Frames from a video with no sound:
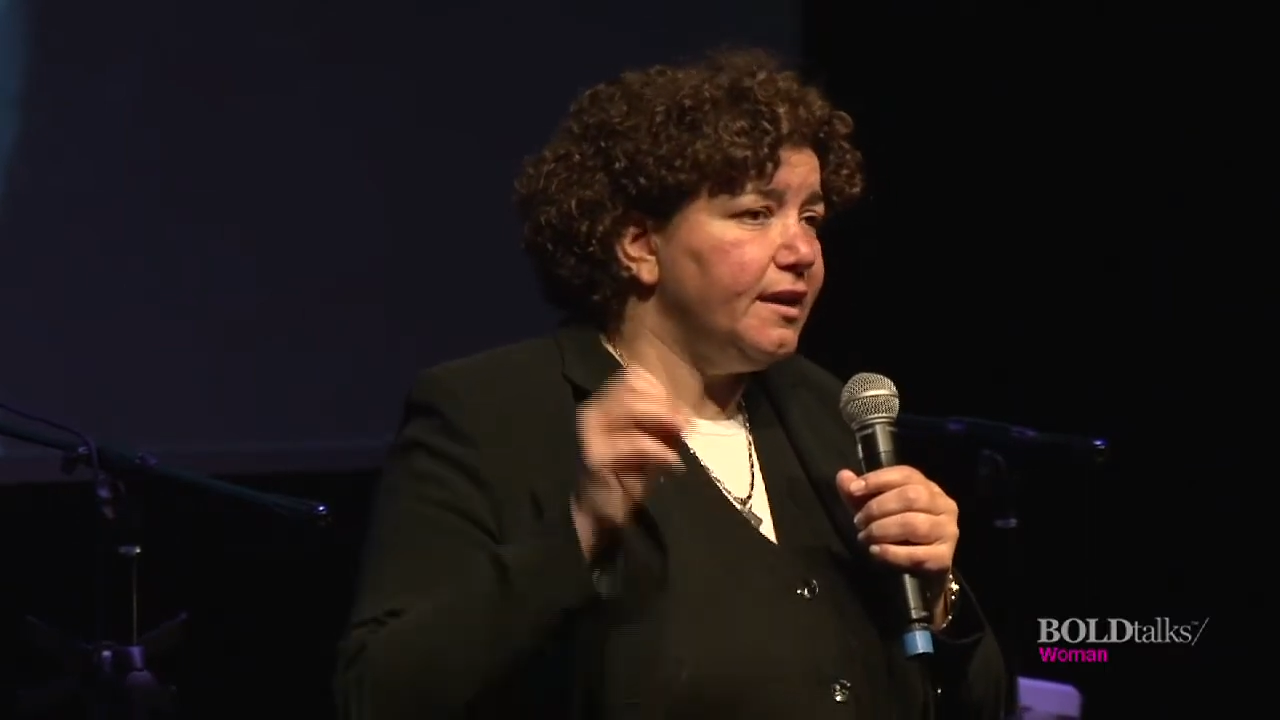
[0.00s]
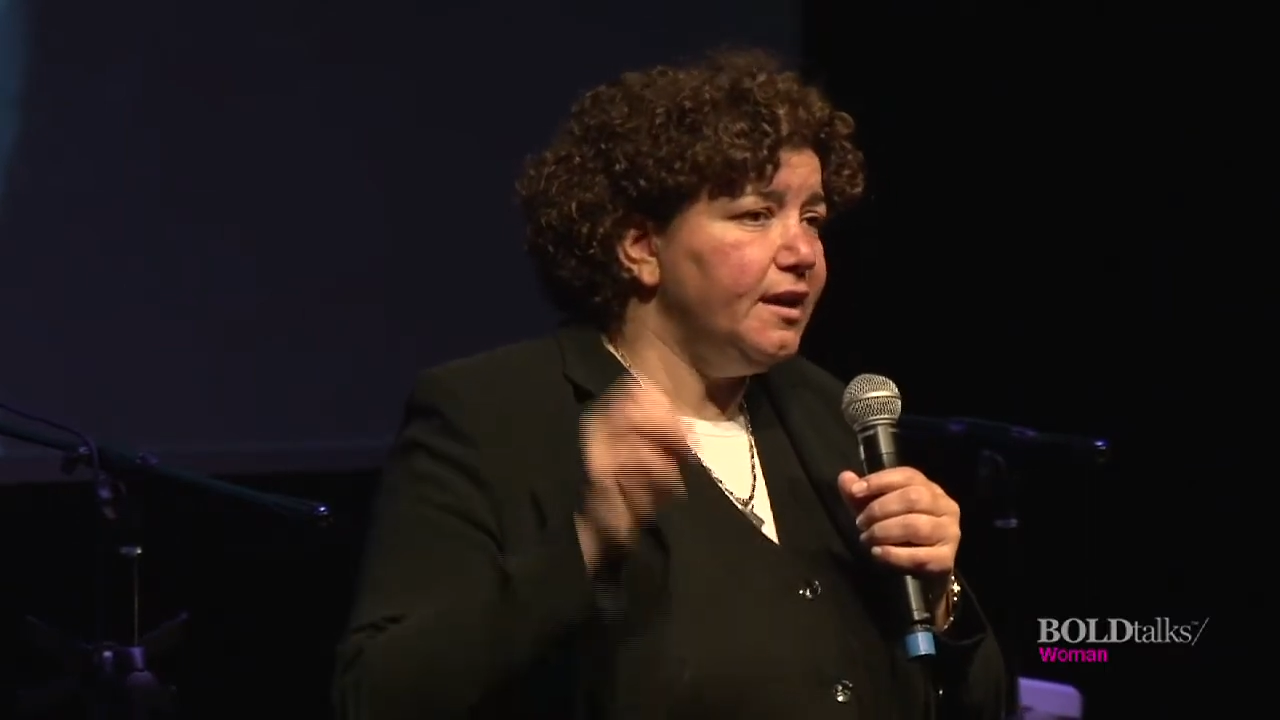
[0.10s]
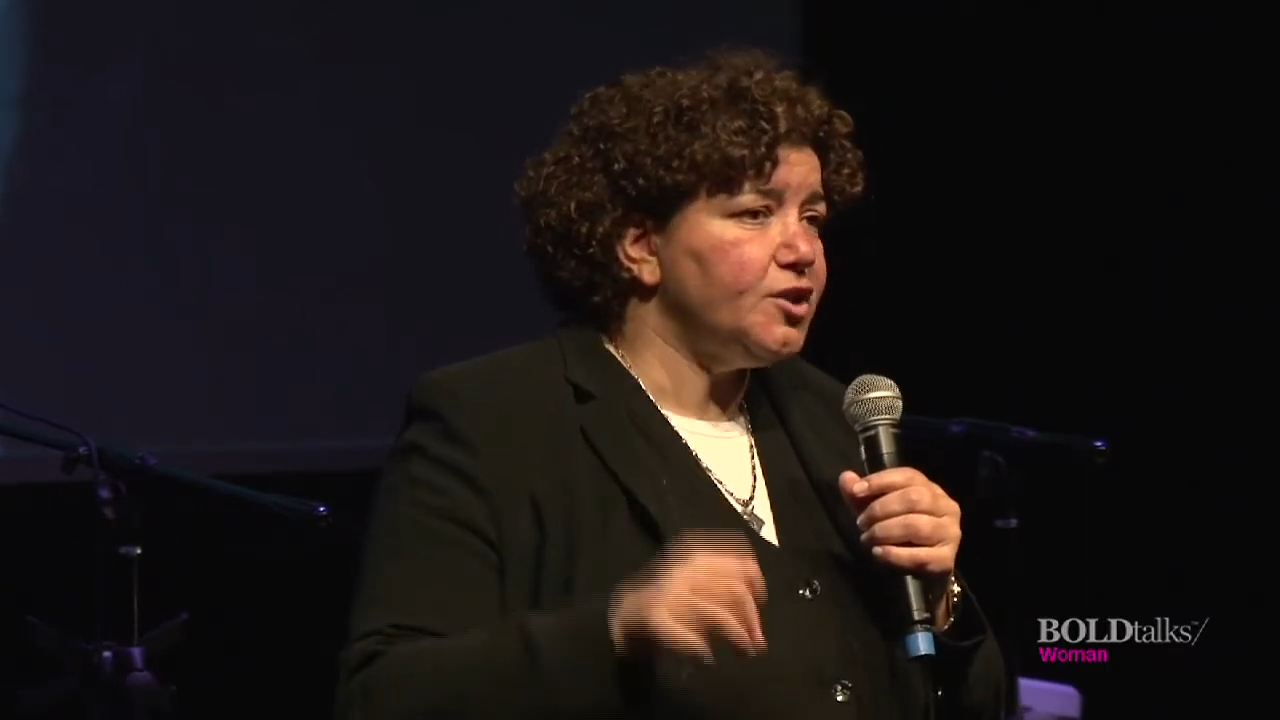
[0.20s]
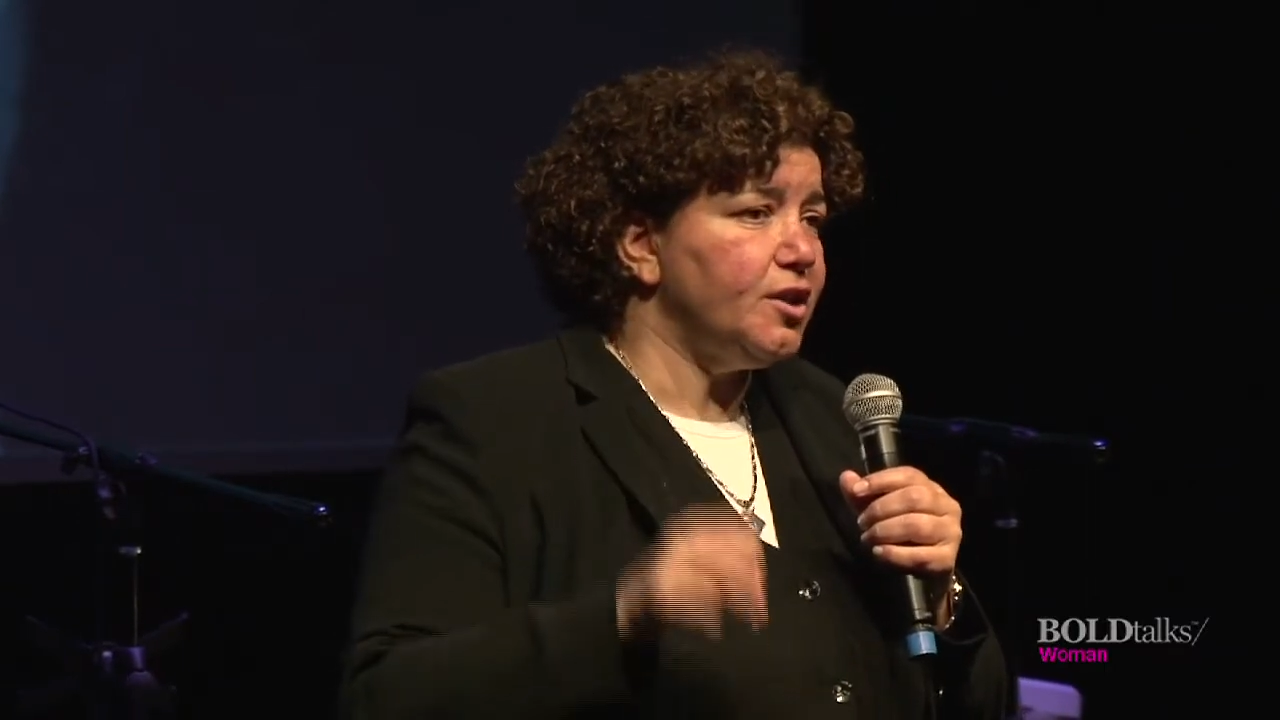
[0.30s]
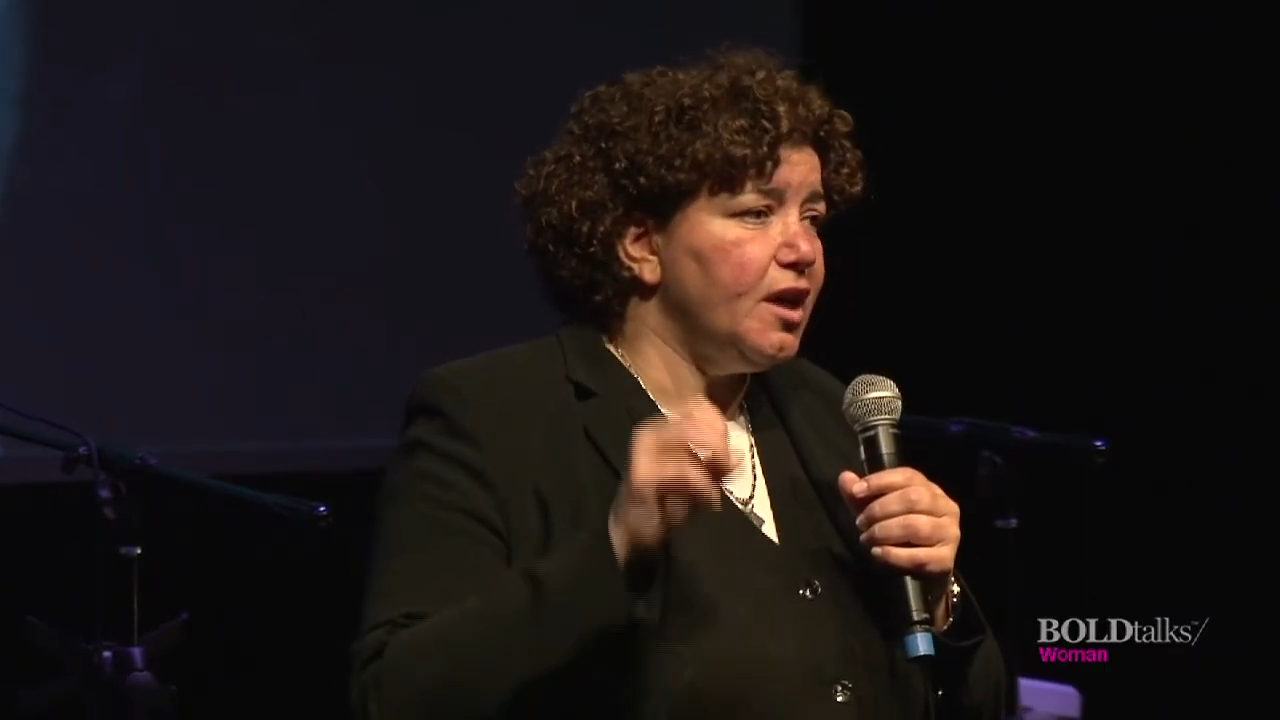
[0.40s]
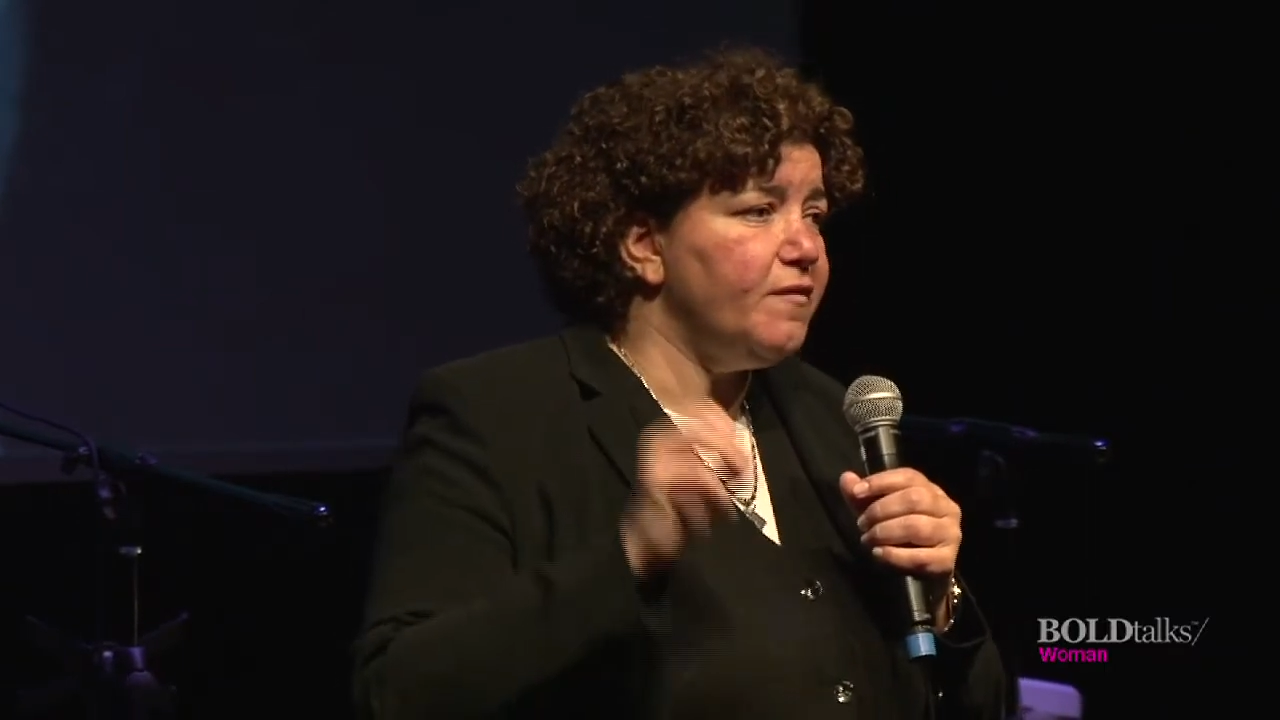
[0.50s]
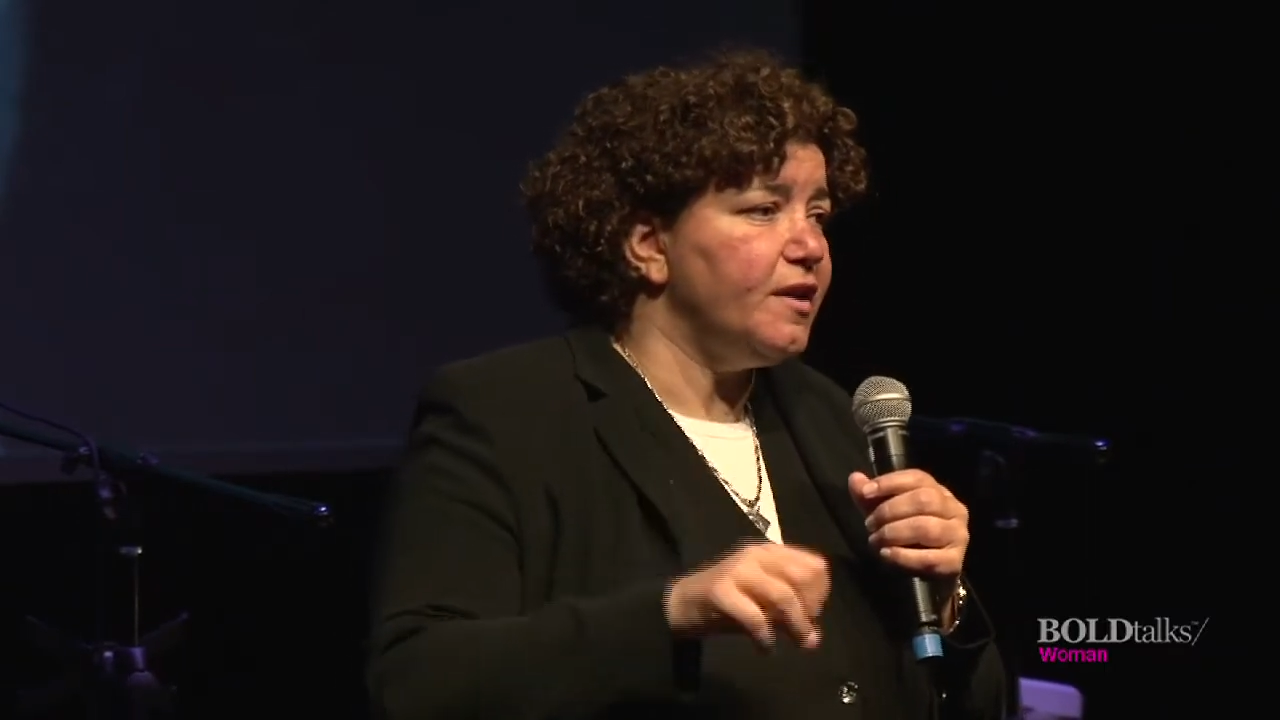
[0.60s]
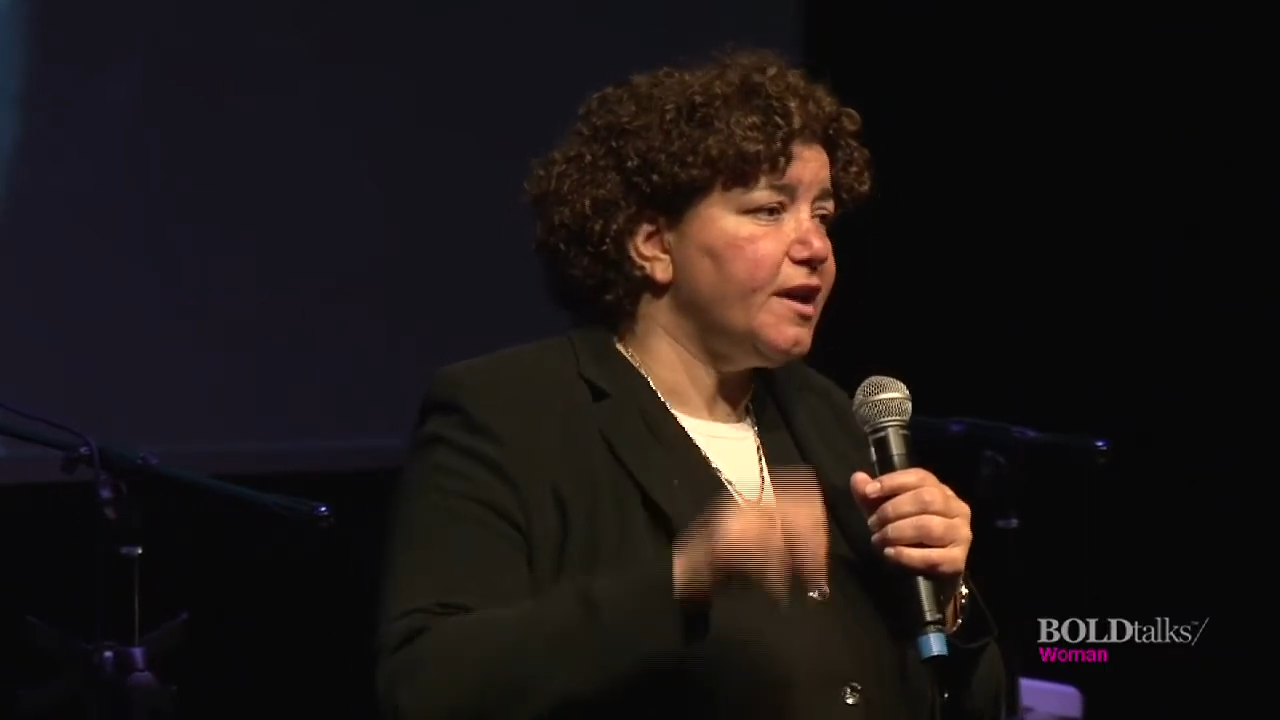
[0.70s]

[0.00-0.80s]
each and every